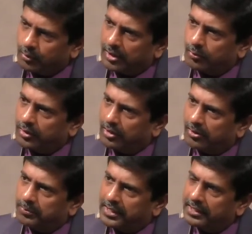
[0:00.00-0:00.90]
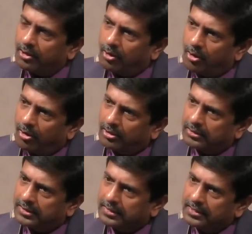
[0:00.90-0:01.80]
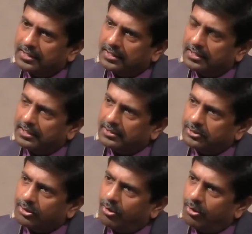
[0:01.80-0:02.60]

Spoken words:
where we are being called to